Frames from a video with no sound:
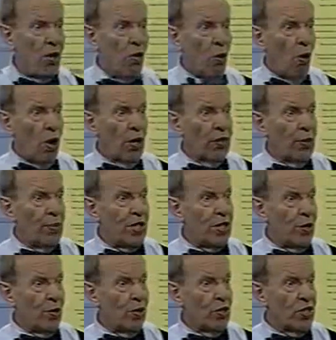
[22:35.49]
All of the
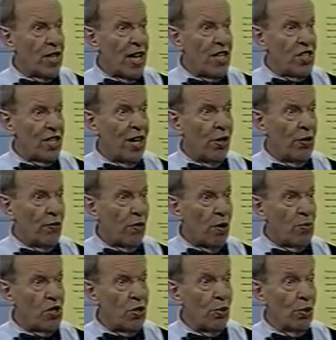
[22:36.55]
materials they sell, the
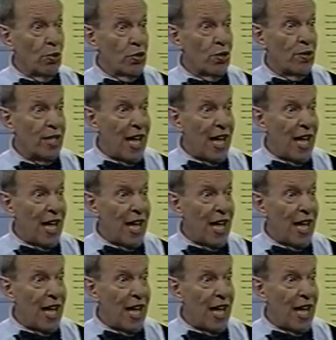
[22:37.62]
pharmaceuticals, are